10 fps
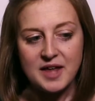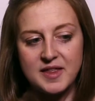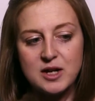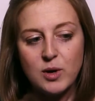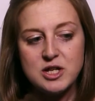I
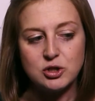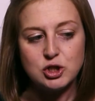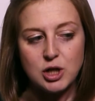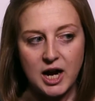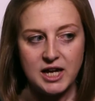think when you're
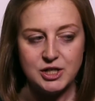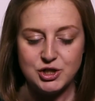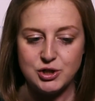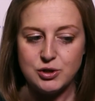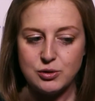trying
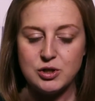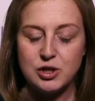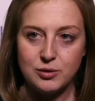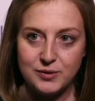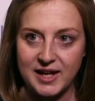to do
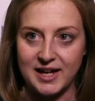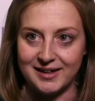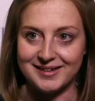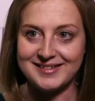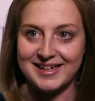new
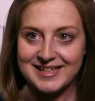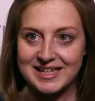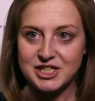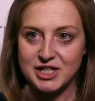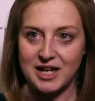things, it
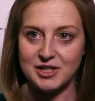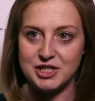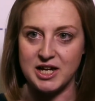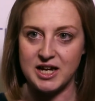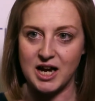is
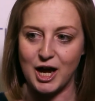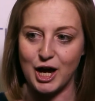challenging.